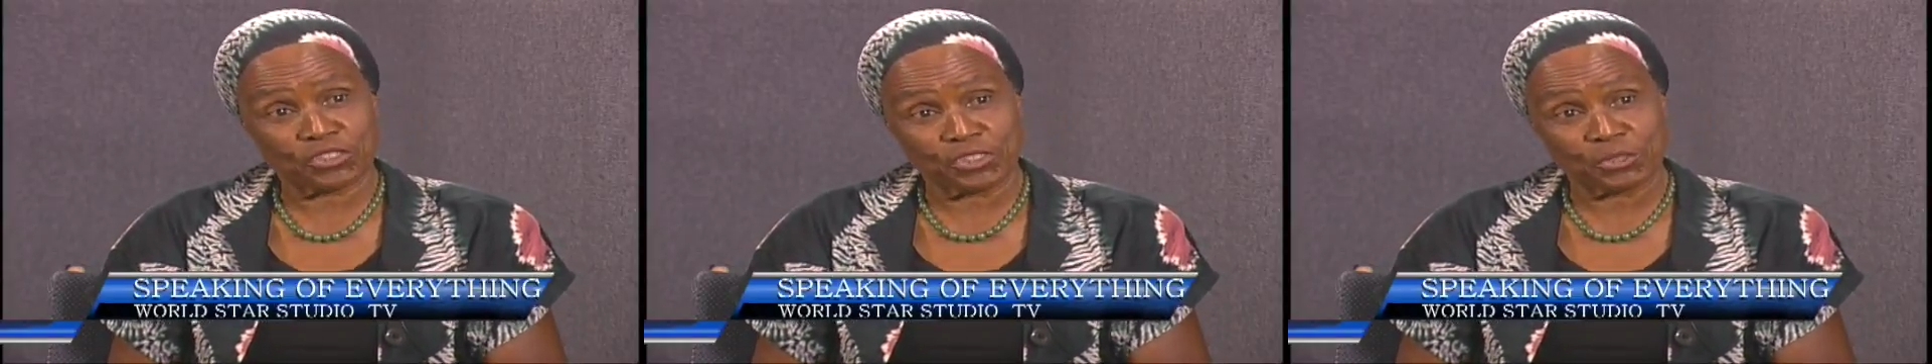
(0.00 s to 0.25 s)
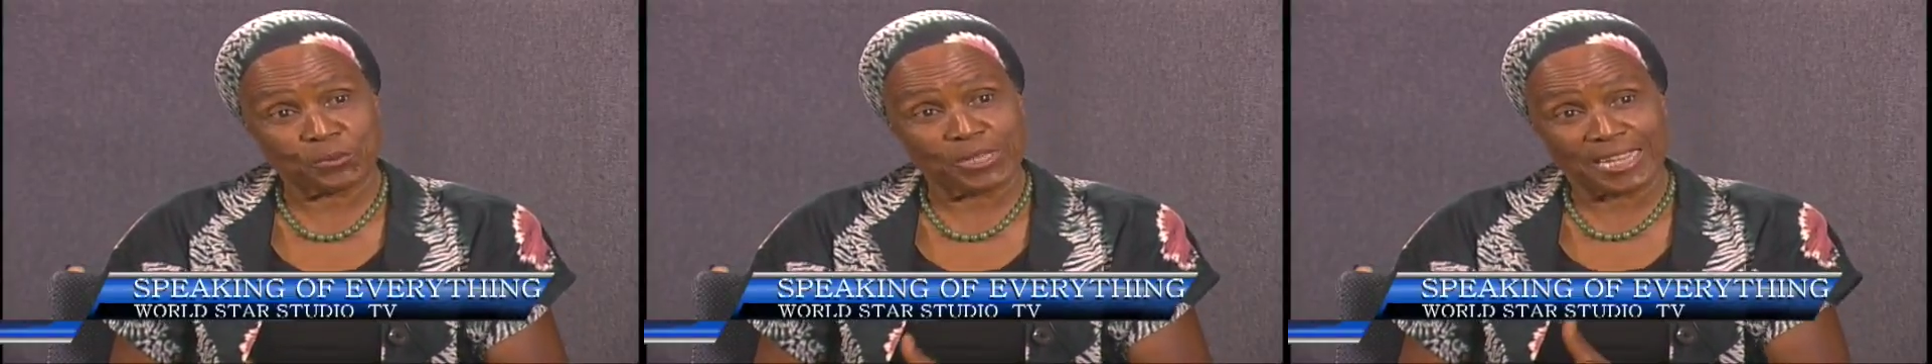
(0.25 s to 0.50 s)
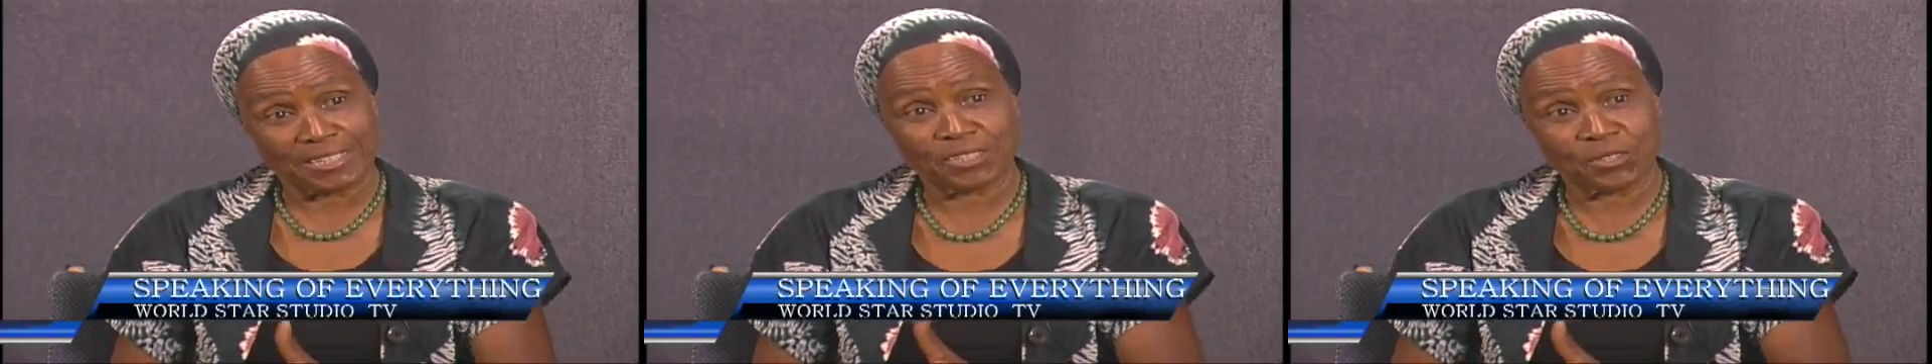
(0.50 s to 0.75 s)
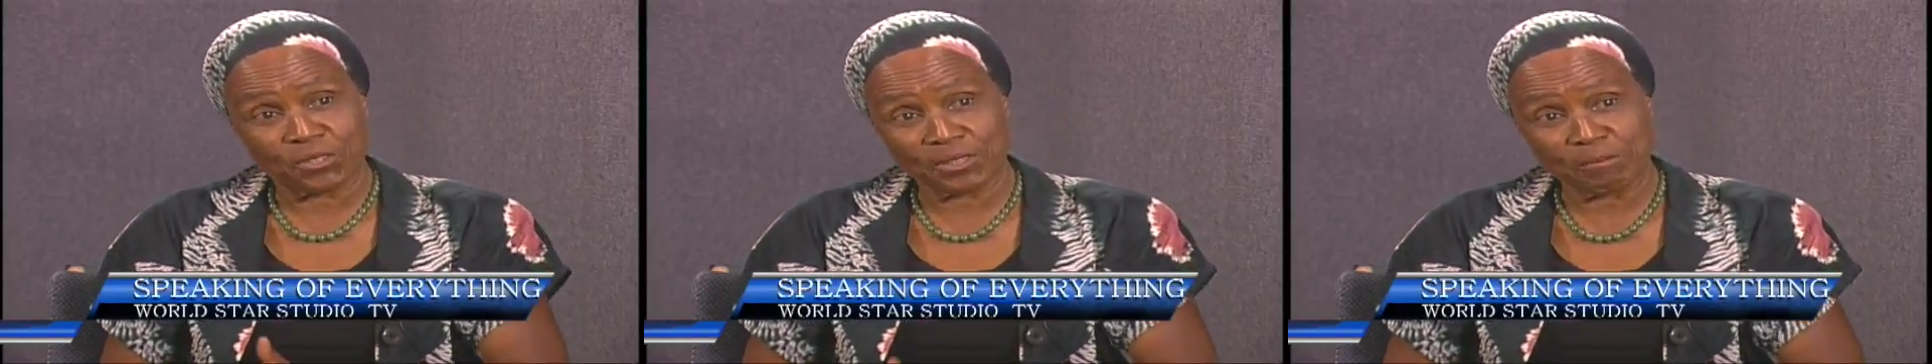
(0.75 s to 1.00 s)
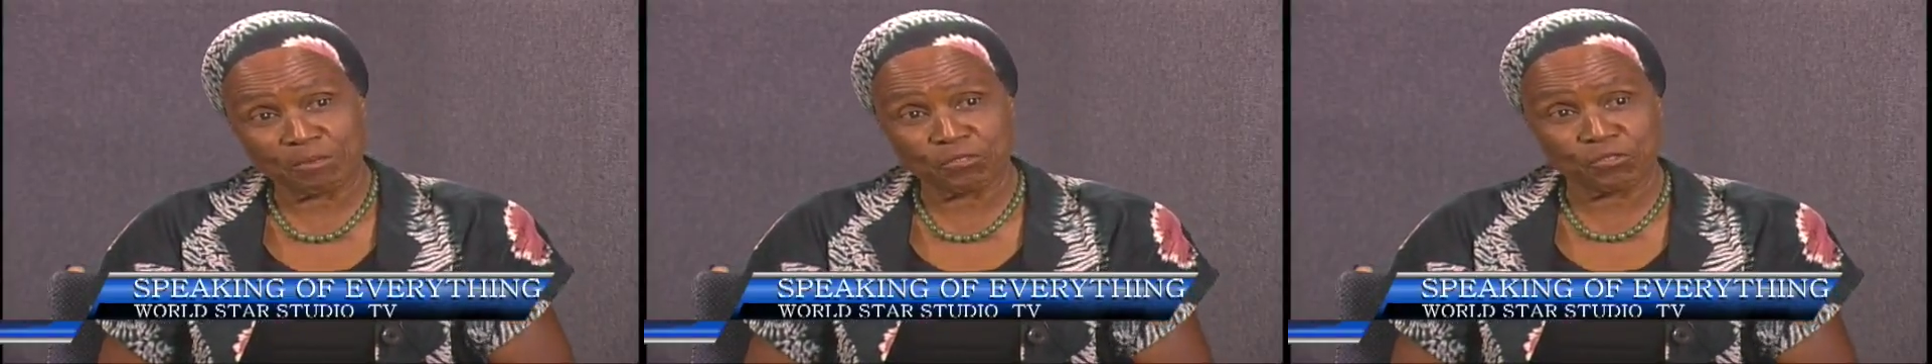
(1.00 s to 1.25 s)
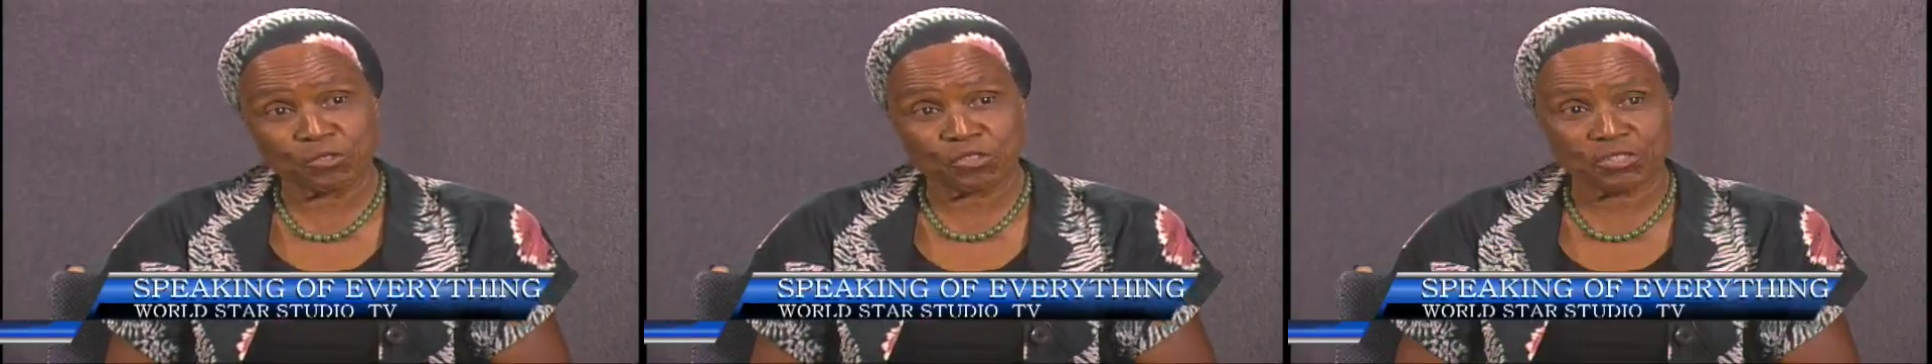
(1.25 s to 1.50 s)
you know, we like to call them the
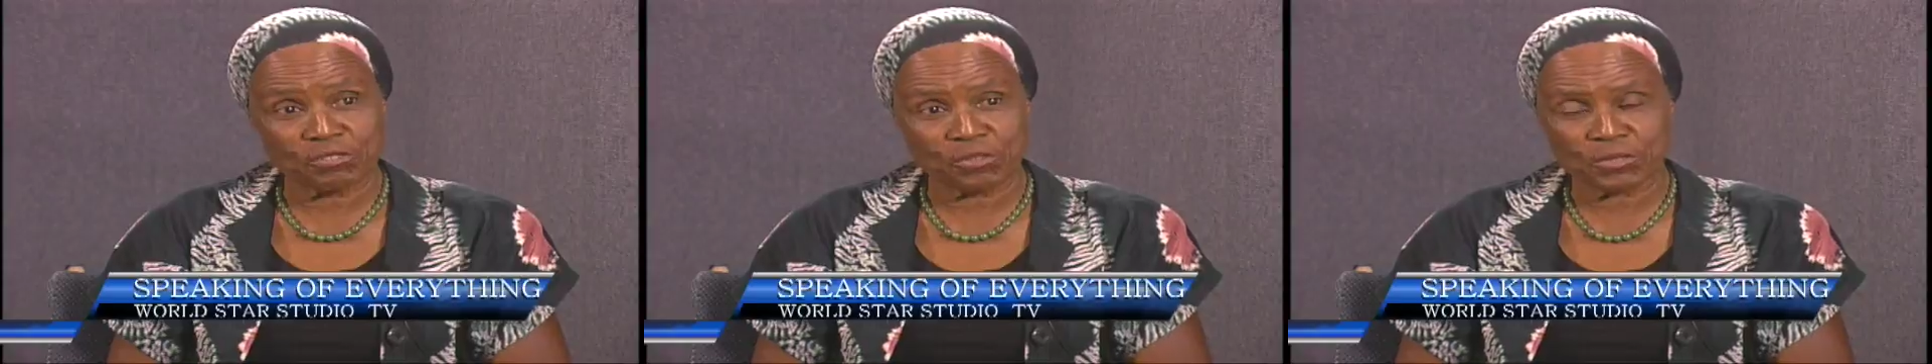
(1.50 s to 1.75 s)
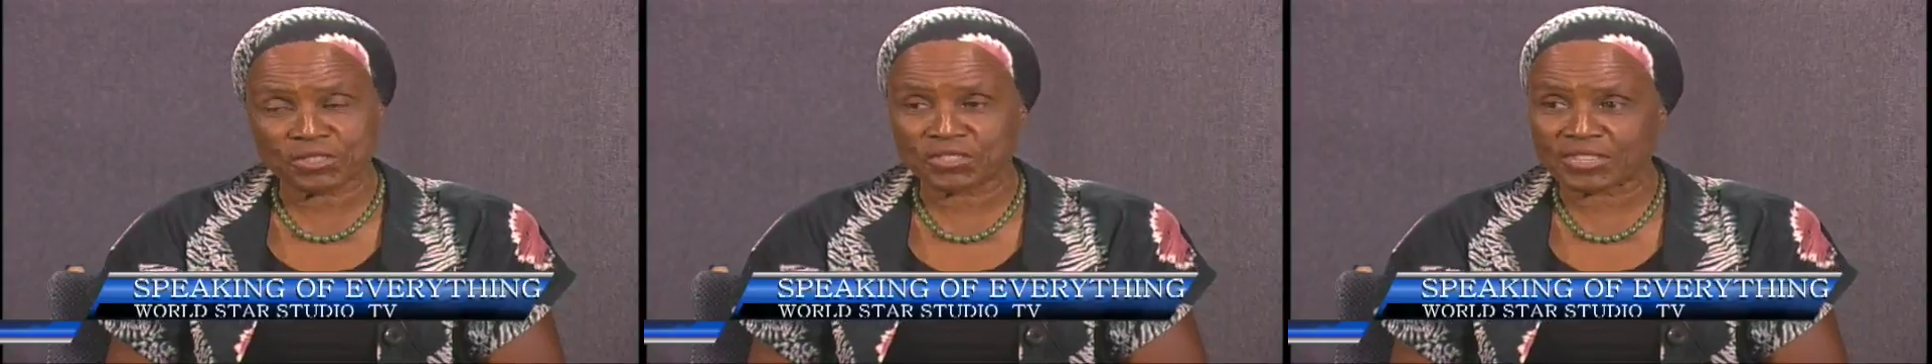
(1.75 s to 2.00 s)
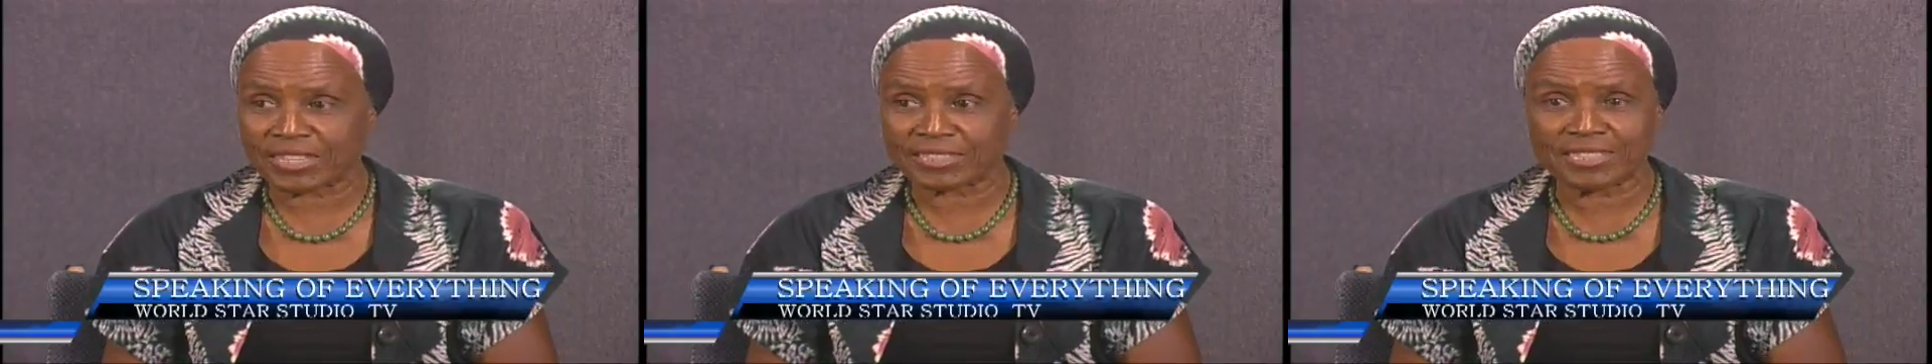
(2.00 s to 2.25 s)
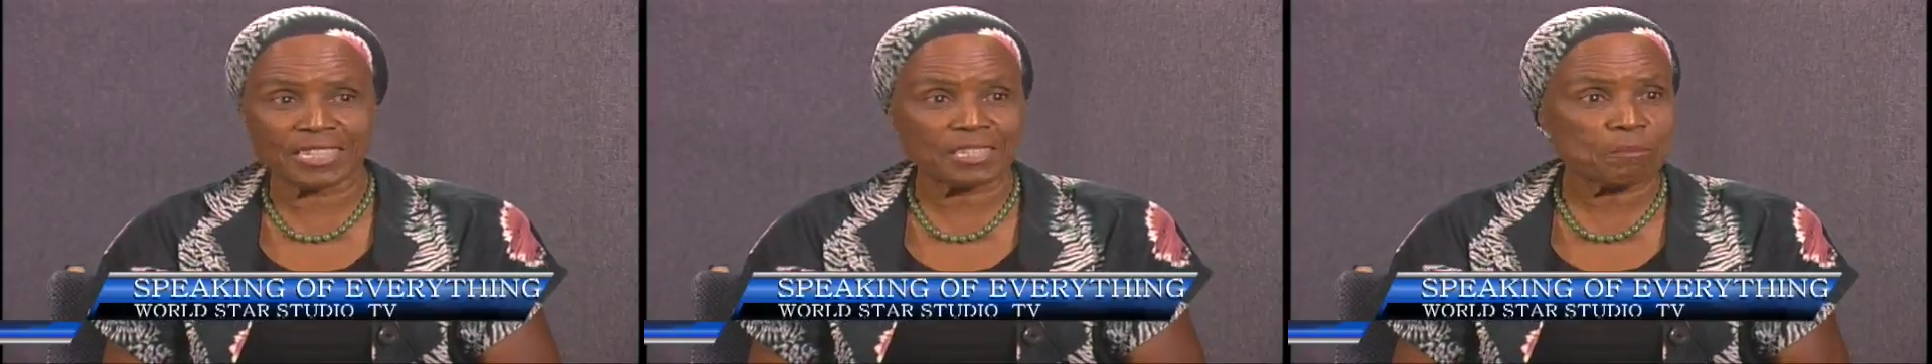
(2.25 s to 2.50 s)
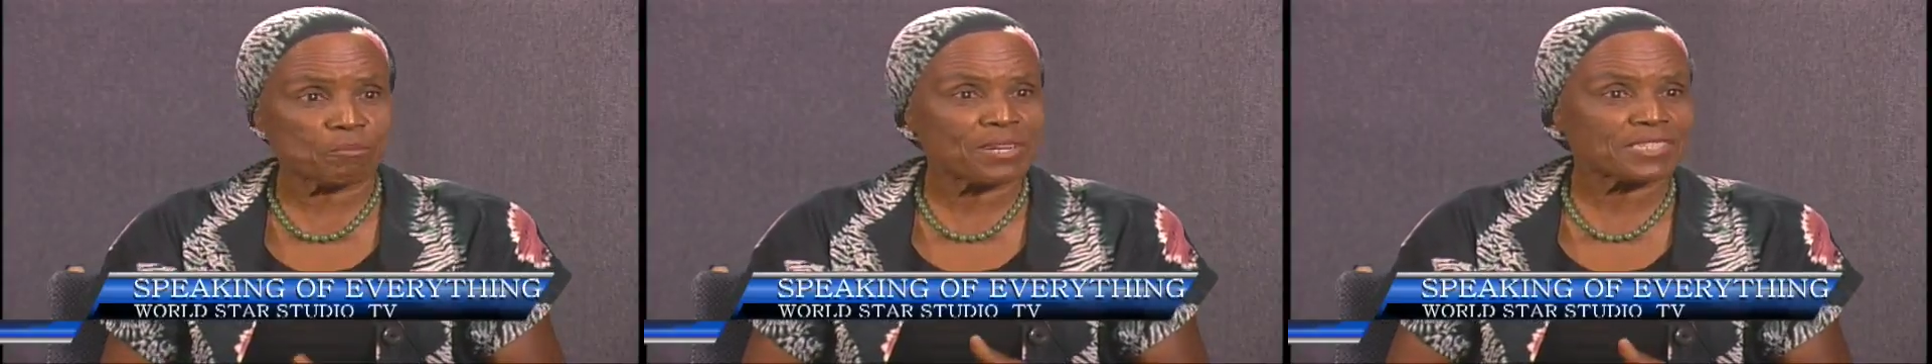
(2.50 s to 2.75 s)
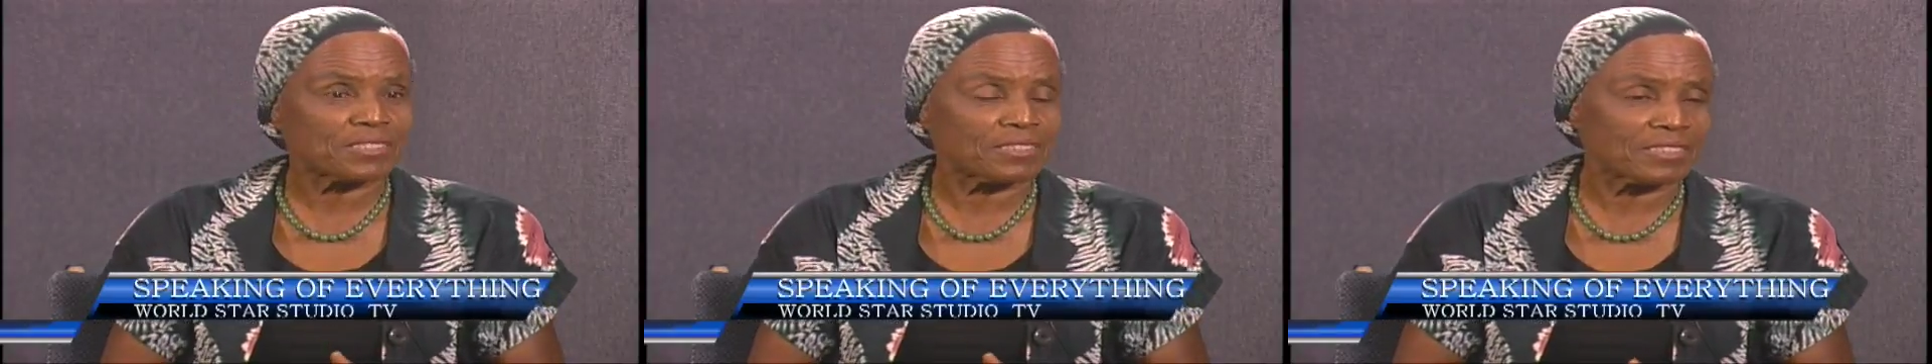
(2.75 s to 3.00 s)
future of our society, they are the
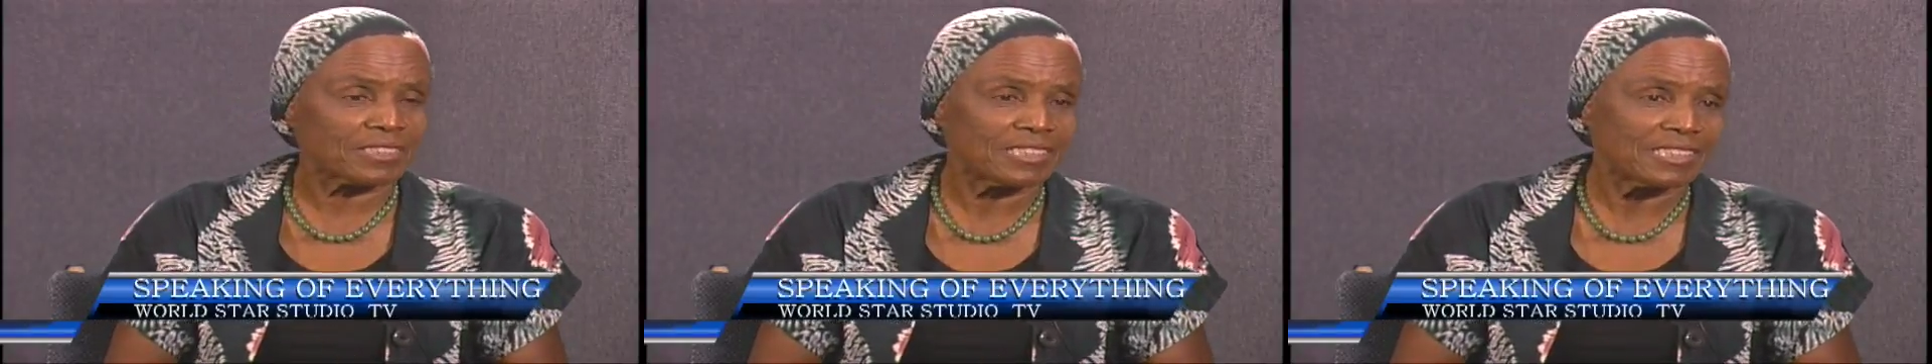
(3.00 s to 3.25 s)
present.